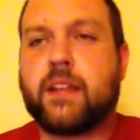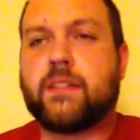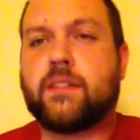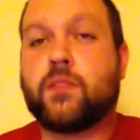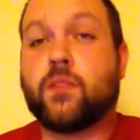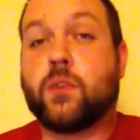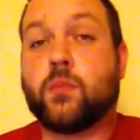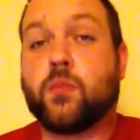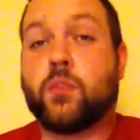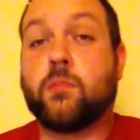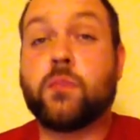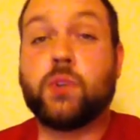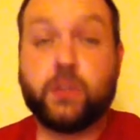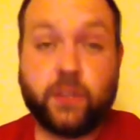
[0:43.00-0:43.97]
normal
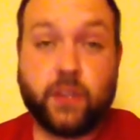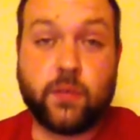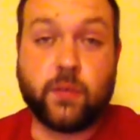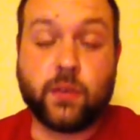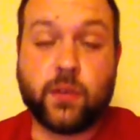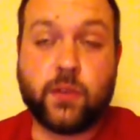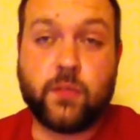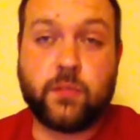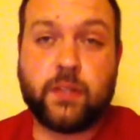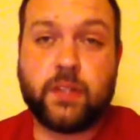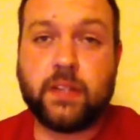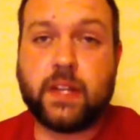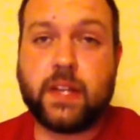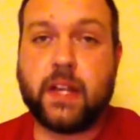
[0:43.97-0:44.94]
movie room,
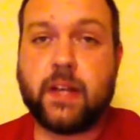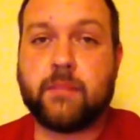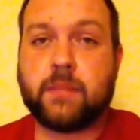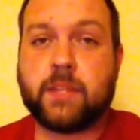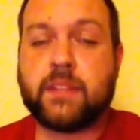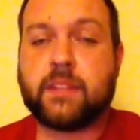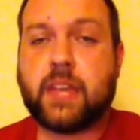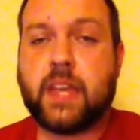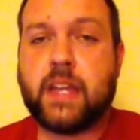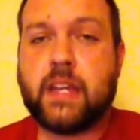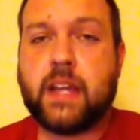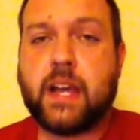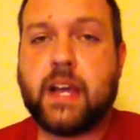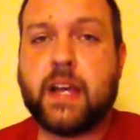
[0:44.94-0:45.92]
but it's late
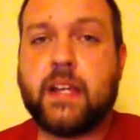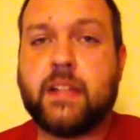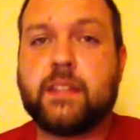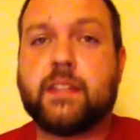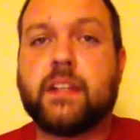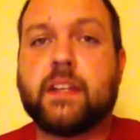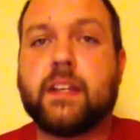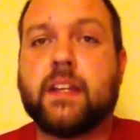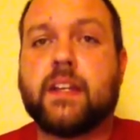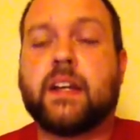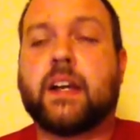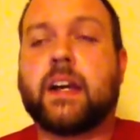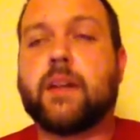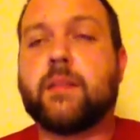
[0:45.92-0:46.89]
at night.
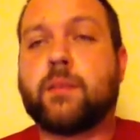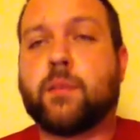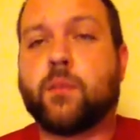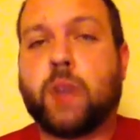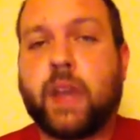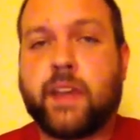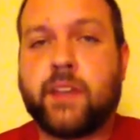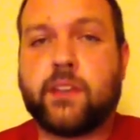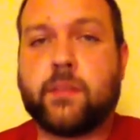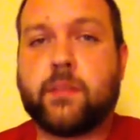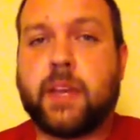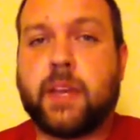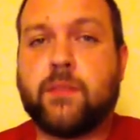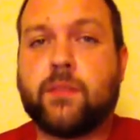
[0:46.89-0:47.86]
I'm in my regular
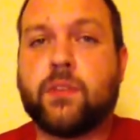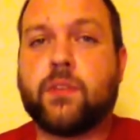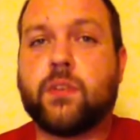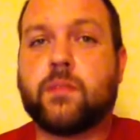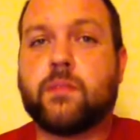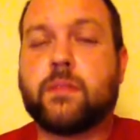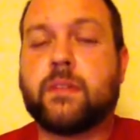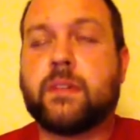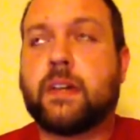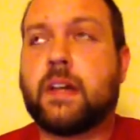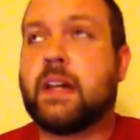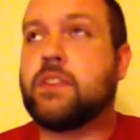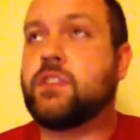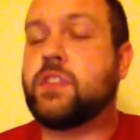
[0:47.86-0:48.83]
bedroom.
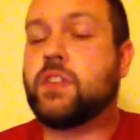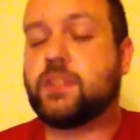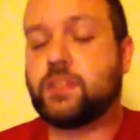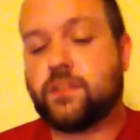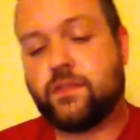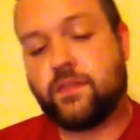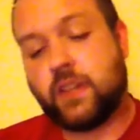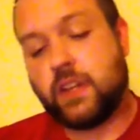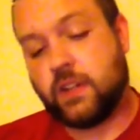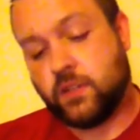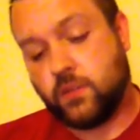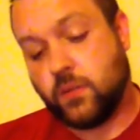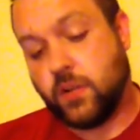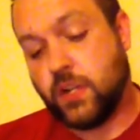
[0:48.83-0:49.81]
I just
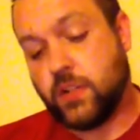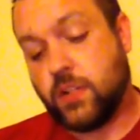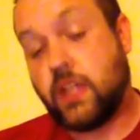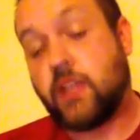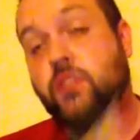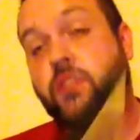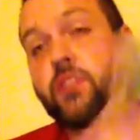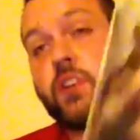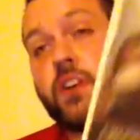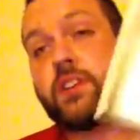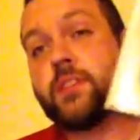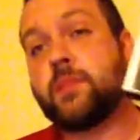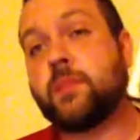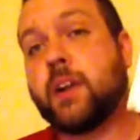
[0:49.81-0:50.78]
finished watching
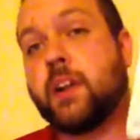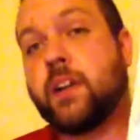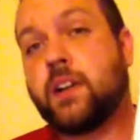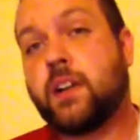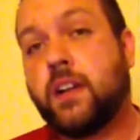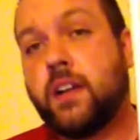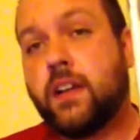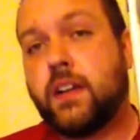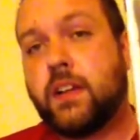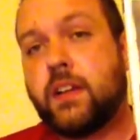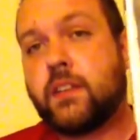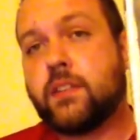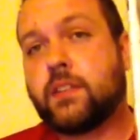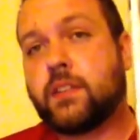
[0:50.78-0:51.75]
Crossbearer,
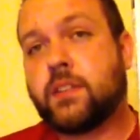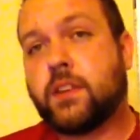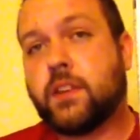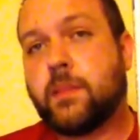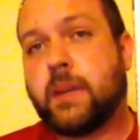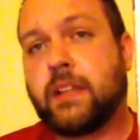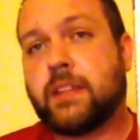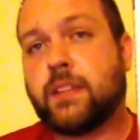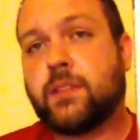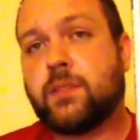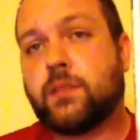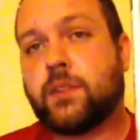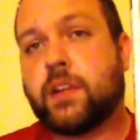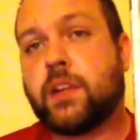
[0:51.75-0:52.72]
and I'm going to talk about
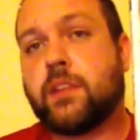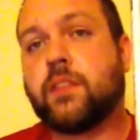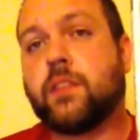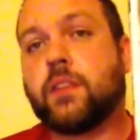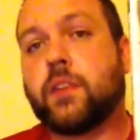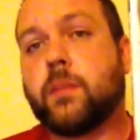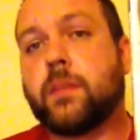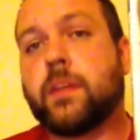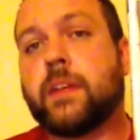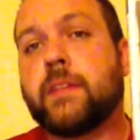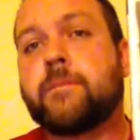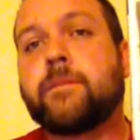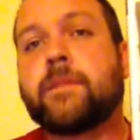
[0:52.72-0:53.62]
this one here for a little bit.